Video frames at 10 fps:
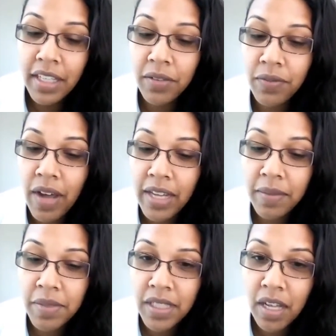They
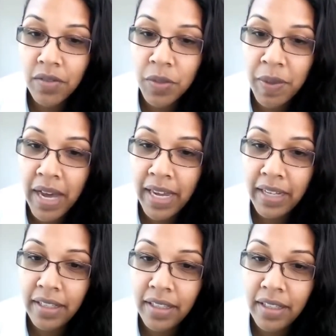define themselves
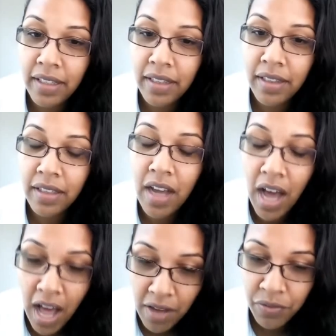by
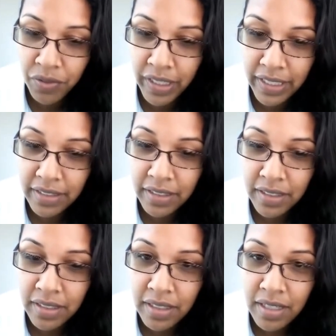conflict
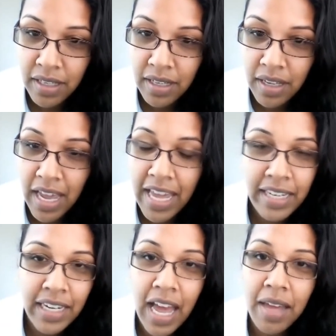
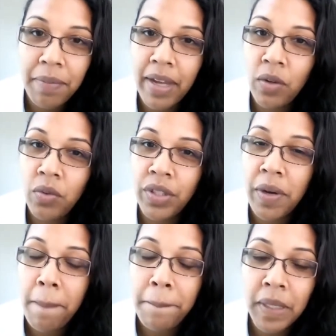and not by who
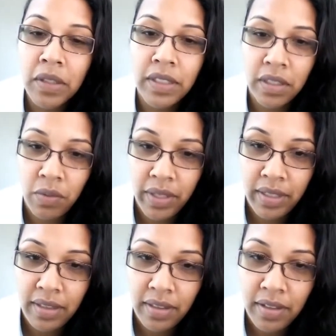they're building
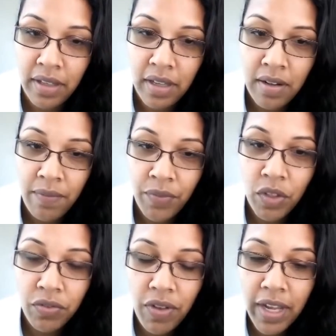with.
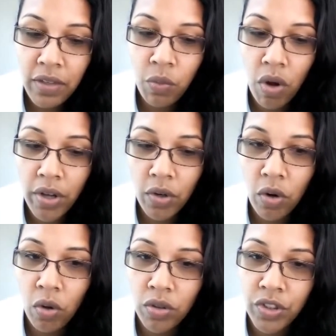You'll find one
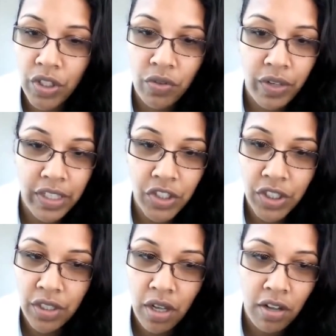or a whole
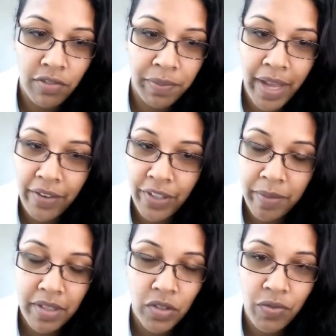generation of Black
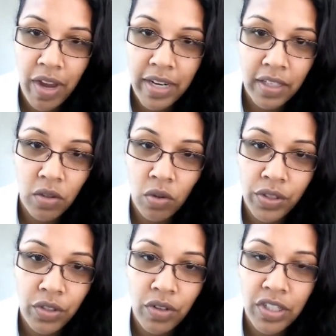females fighting and
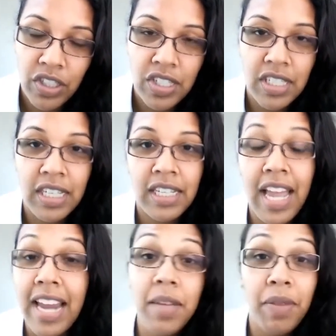holding grudges
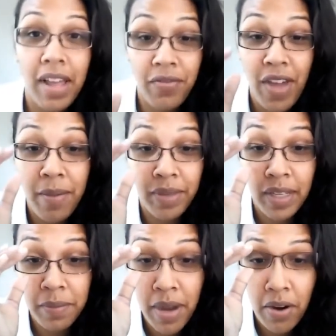in any Black
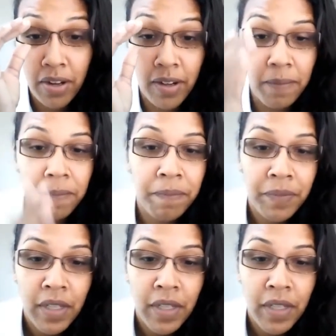family in America.